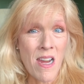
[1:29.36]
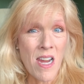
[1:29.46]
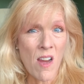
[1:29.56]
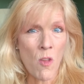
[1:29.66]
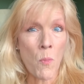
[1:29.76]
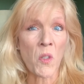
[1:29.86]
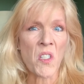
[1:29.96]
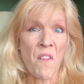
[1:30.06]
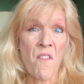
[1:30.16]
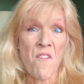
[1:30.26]
either more
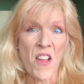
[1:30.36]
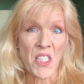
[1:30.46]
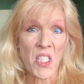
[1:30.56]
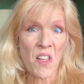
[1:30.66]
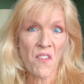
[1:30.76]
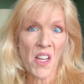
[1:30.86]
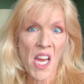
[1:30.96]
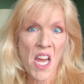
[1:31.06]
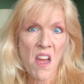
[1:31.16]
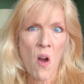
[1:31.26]

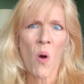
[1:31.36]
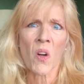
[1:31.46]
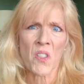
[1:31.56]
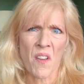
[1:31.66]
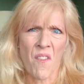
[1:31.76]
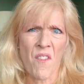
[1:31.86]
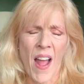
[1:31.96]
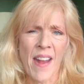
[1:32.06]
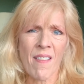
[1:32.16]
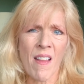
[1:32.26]
defensively or
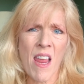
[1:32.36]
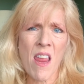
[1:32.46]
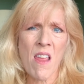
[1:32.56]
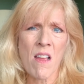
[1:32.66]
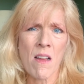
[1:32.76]
defiantly,